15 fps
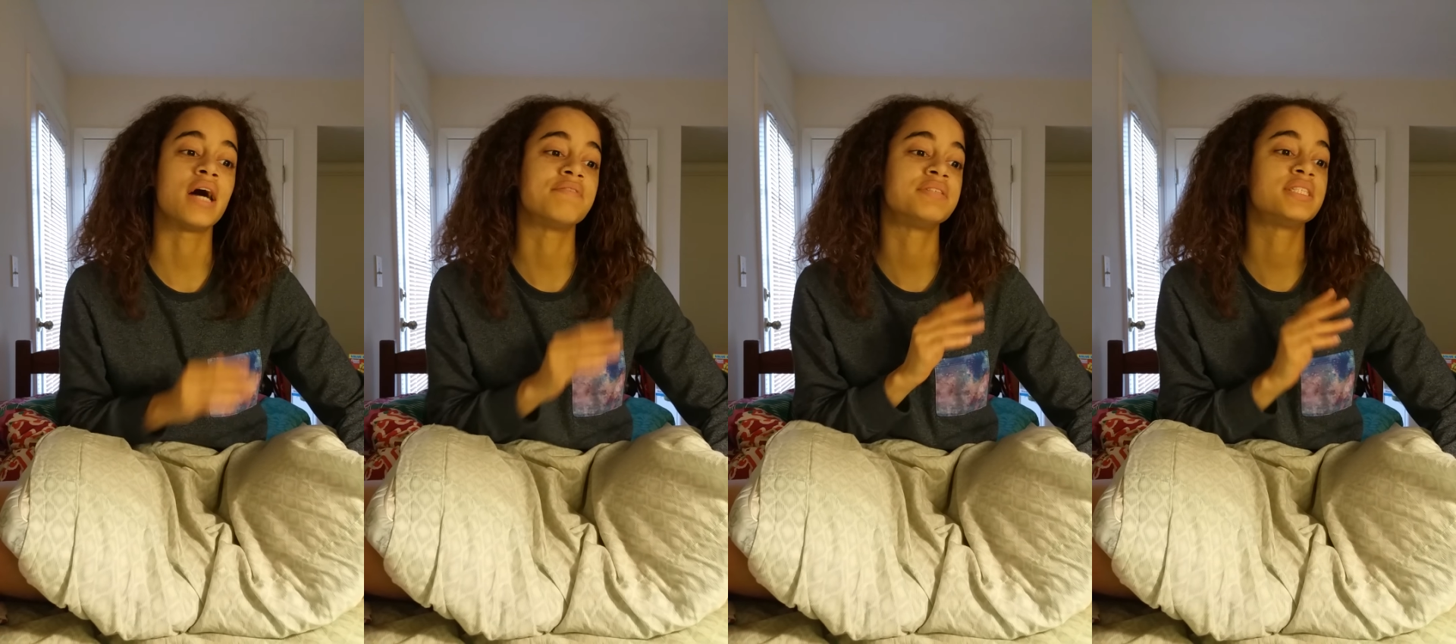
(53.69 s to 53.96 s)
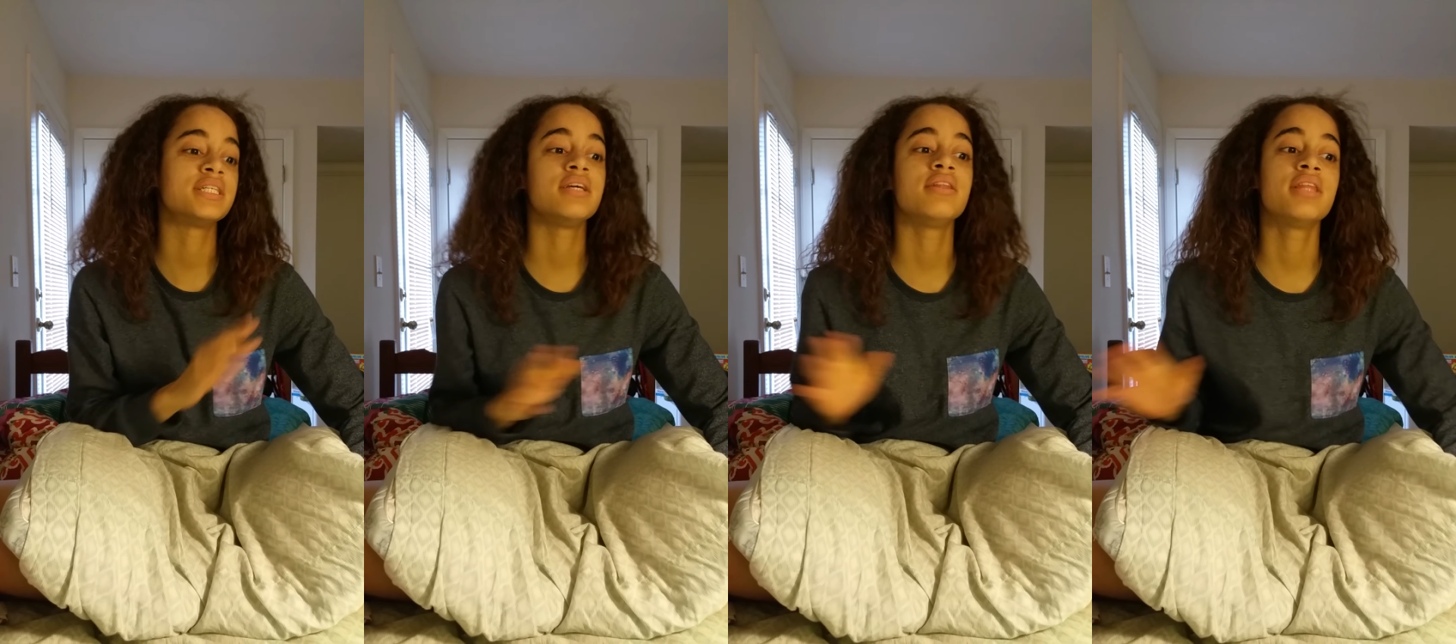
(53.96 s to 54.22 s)
I've
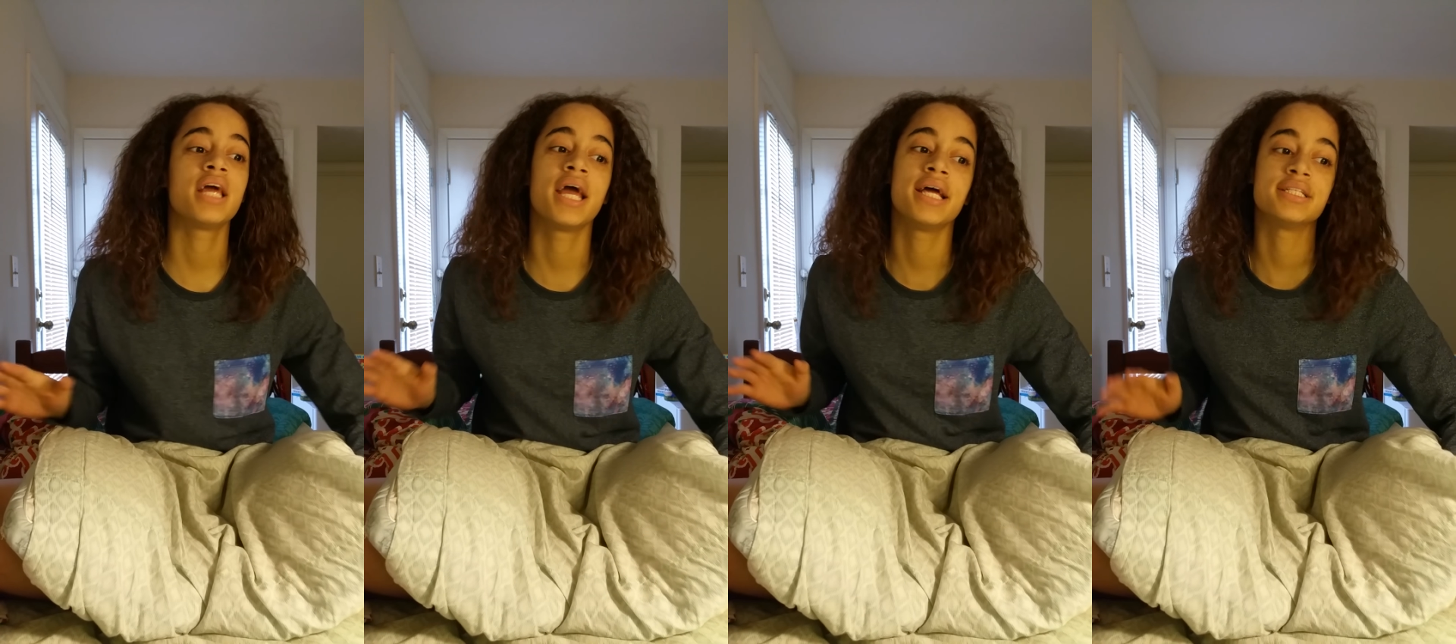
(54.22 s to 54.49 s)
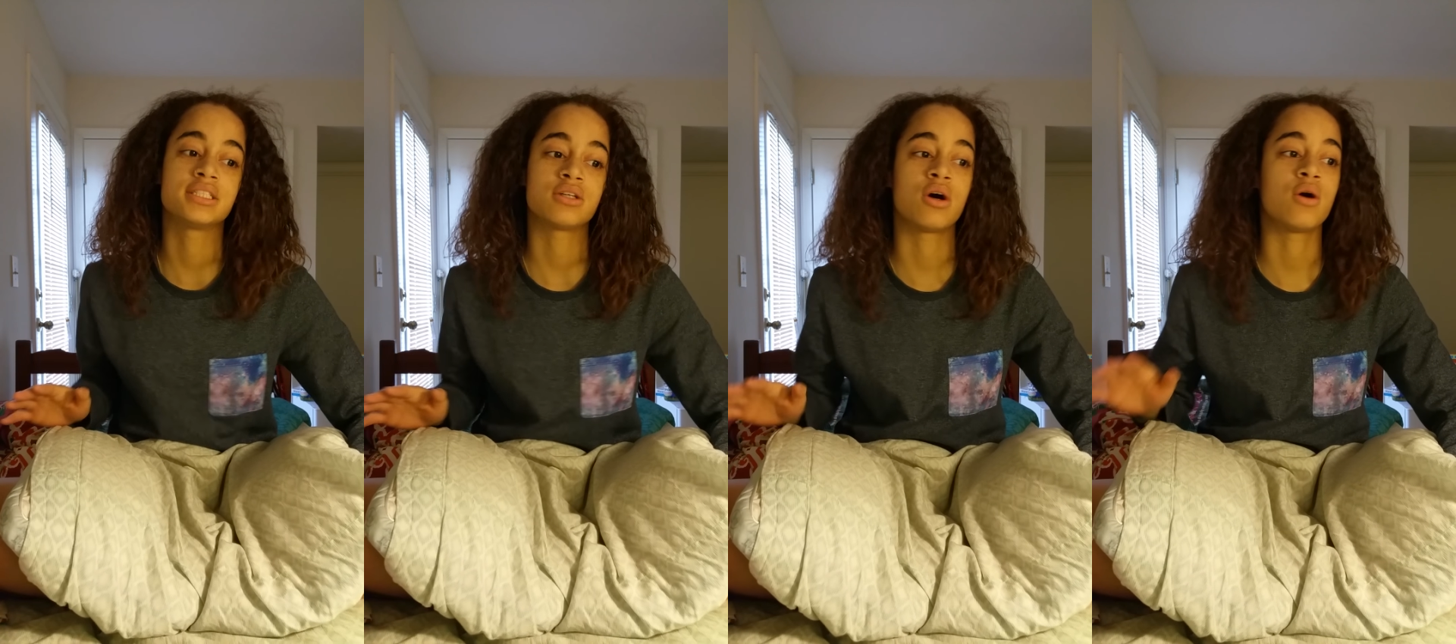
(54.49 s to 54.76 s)
seen the
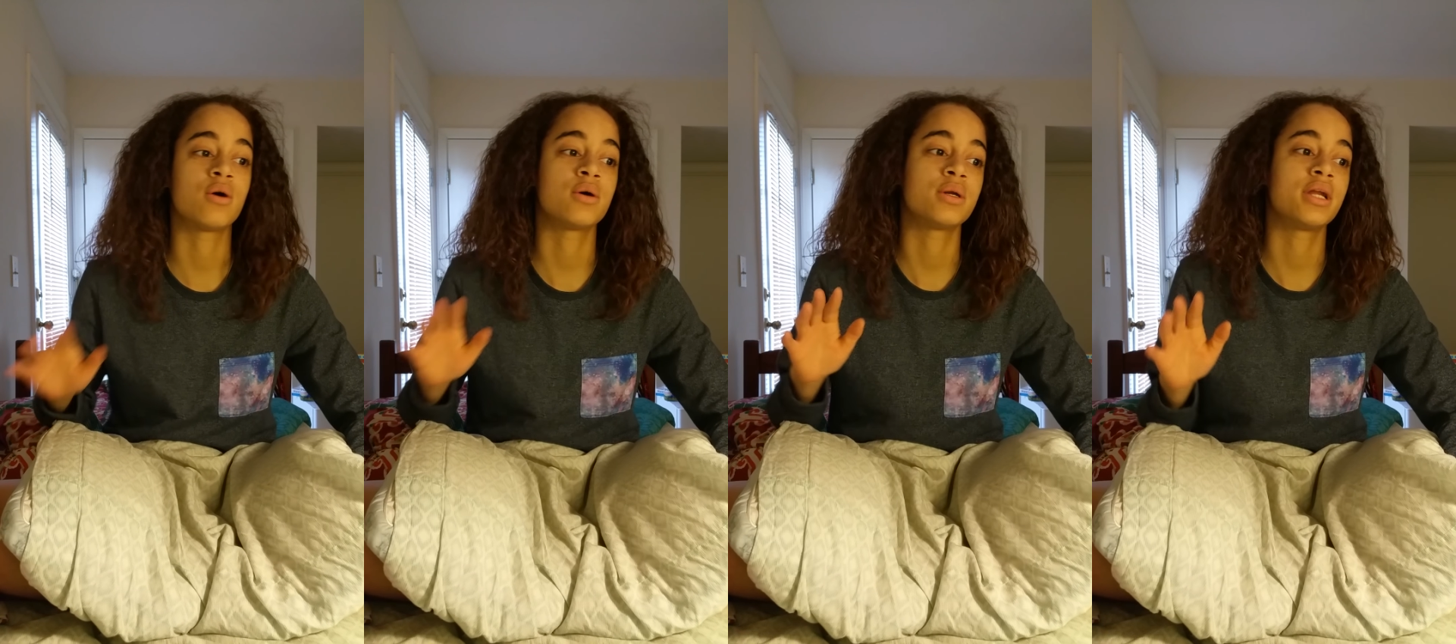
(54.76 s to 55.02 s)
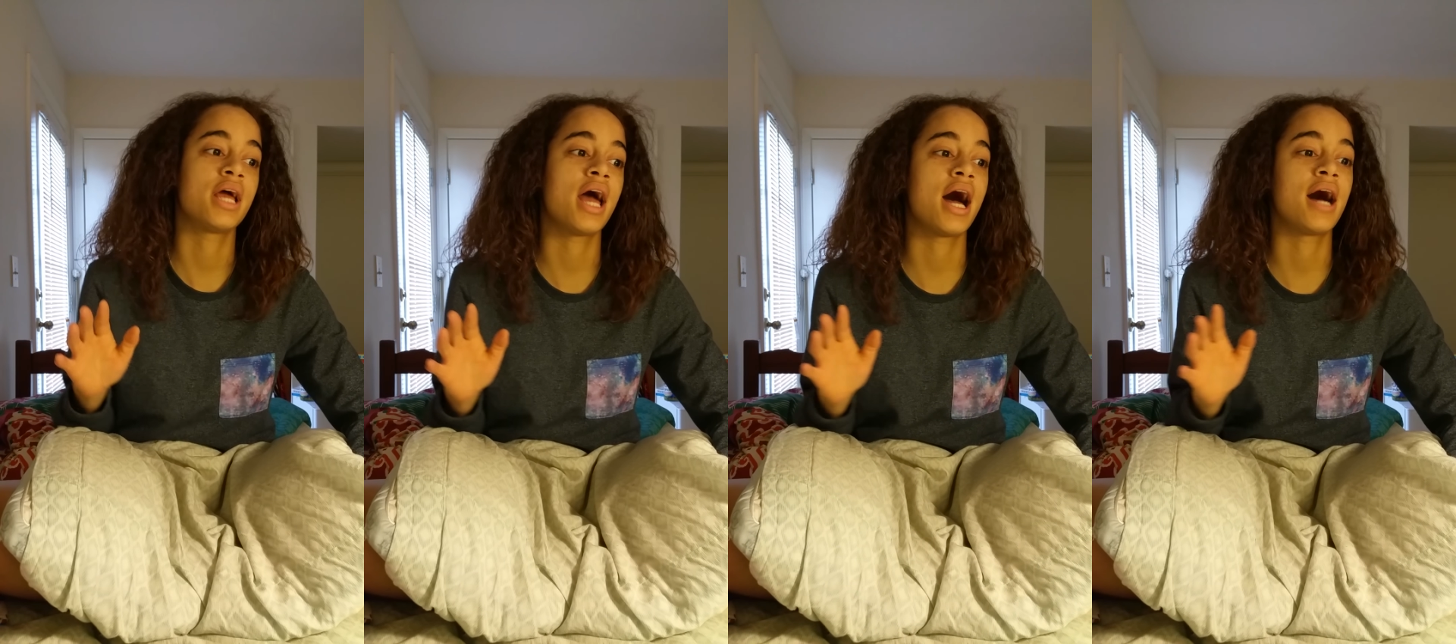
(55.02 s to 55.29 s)
hands-on,